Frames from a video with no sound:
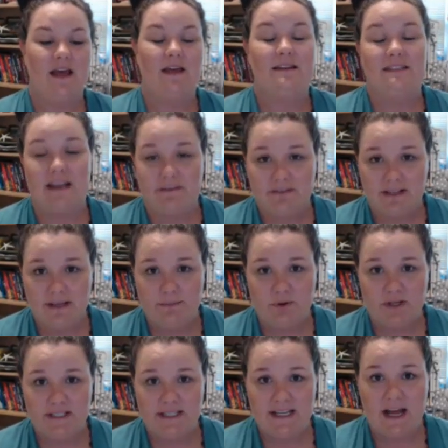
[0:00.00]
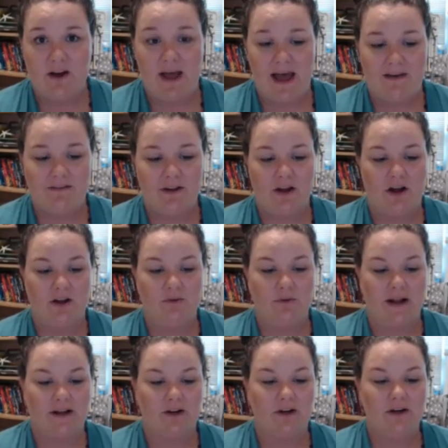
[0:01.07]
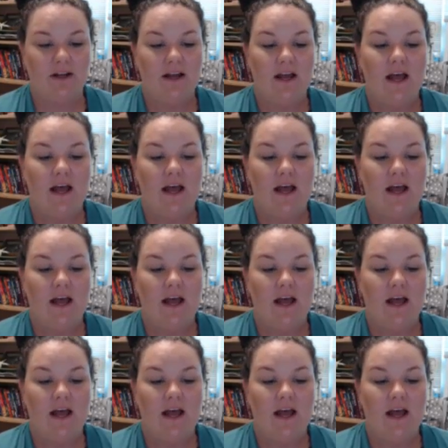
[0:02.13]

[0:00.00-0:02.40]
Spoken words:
Definitely print it out, have it on record.